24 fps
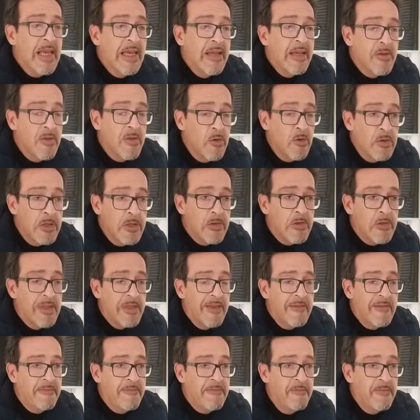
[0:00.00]
And also
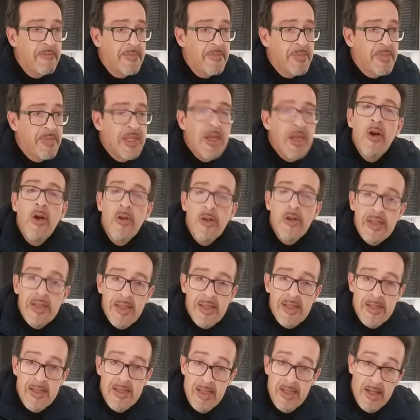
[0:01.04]
the
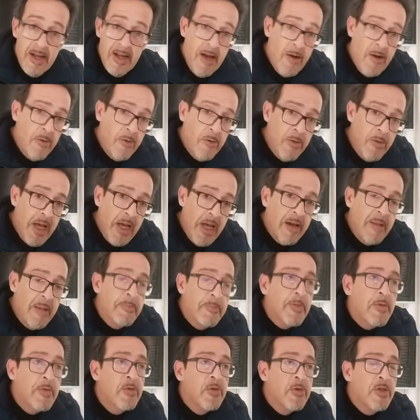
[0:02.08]
holidays that now we are
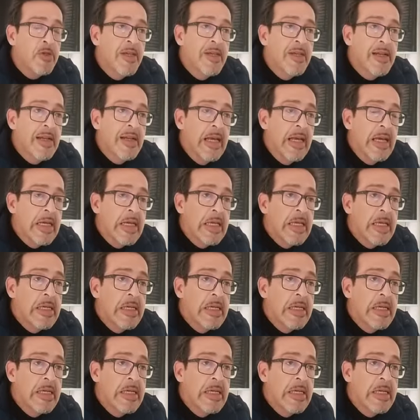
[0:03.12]
approaching, like